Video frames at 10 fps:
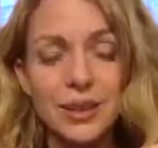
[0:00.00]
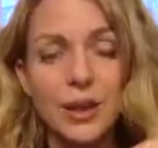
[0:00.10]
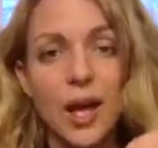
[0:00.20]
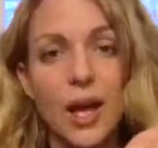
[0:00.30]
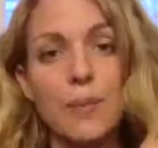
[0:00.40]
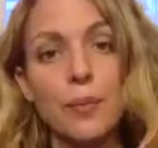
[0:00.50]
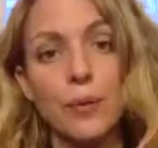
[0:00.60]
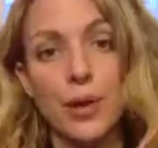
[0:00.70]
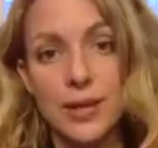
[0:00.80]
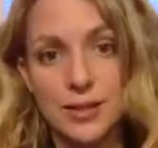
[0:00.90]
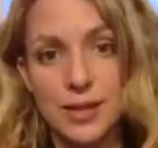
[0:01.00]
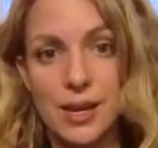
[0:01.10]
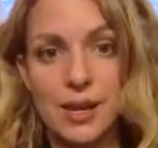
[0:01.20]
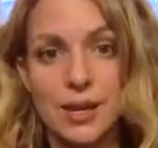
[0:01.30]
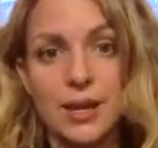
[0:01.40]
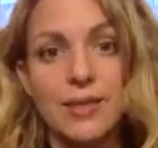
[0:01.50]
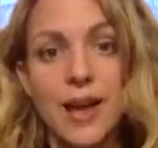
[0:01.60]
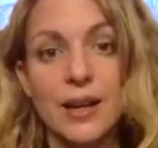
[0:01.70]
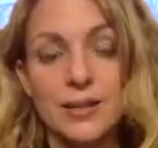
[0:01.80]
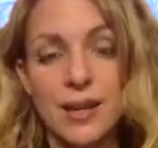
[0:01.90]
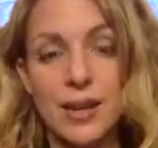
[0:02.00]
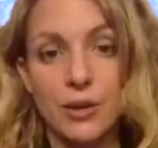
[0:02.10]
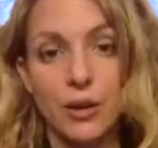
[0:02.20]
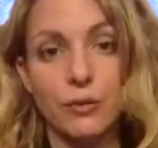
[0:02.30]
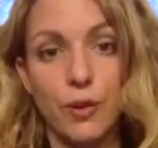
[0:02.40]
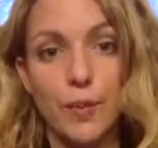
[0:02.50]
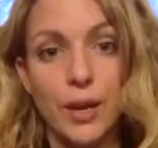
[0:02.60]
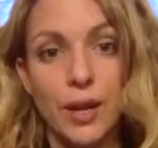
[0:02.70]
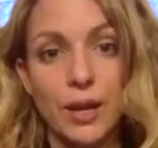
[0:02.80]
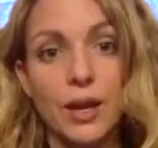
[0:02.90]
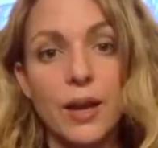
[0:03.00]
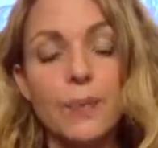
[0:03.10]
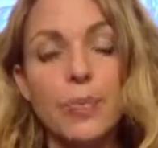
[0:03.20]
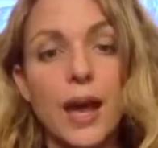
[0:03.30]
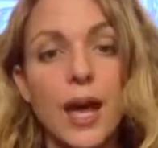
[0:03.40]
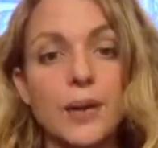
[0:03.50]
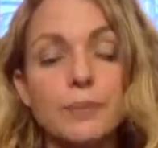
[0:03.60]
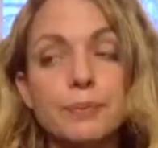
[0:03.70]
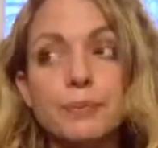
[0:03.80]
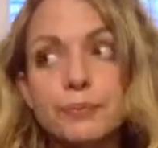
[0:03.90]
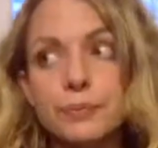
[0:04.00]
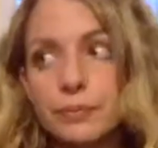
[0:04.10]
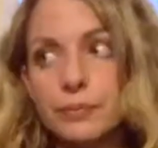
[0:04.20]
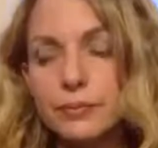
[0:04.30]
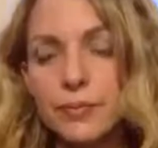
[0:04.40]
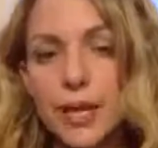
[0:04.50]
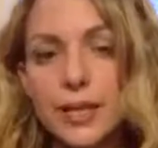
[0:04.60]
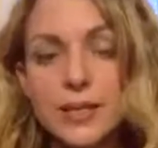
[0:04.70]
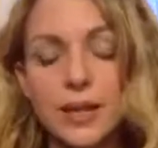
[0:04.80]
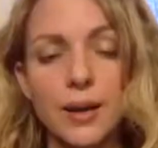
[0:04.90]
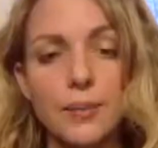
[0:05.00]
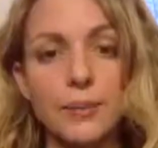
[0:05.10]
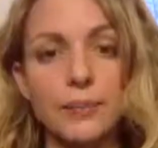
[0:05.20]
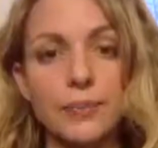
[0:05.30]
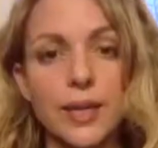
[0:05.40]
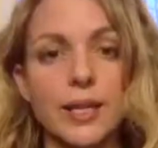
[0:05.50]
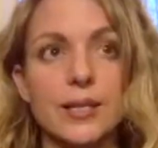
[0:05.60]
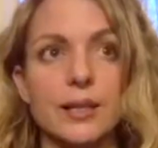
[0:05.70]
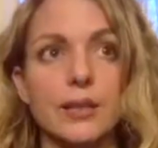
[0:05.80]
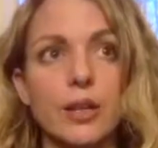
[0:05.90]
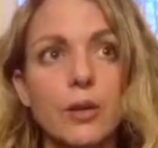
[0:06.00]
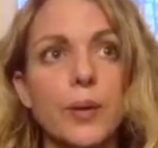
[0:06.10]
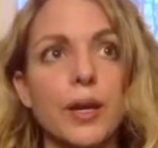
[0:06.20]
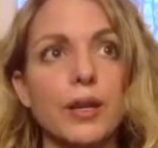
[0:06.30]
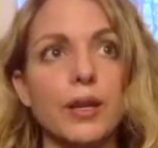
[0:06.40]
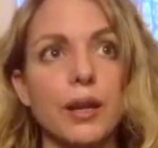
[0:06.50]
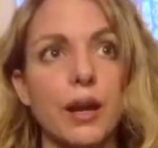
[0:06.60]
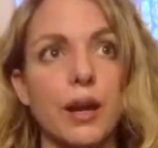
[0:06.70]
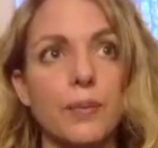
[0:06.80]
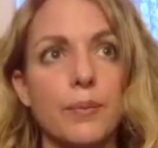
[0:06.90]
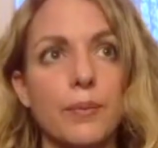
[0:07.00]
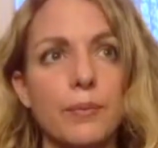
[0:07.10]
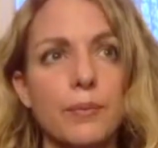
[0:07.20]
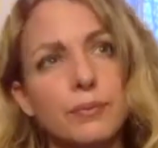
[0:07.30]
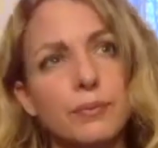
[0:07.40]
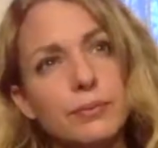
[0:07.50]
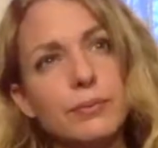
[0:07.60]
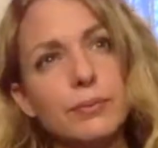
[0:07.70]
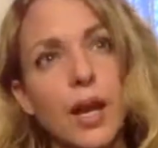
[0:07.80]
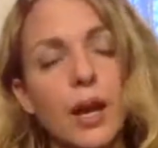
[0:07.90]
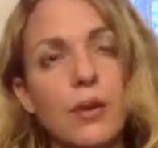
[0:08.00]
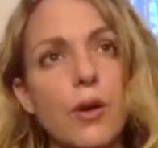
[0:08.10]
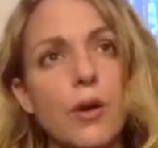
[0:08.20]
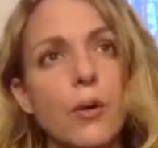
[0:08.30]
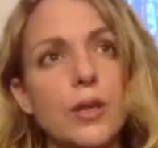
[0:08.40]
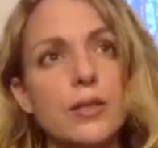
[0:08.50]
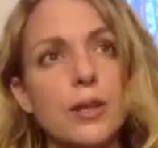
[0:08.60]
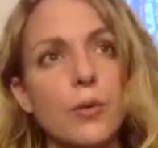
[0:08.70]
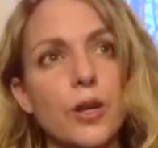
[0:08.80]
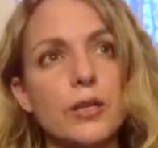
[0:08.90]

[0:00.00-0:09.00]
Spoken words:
embracing that sacred feminine. And it's a little bit I don't know, in some ways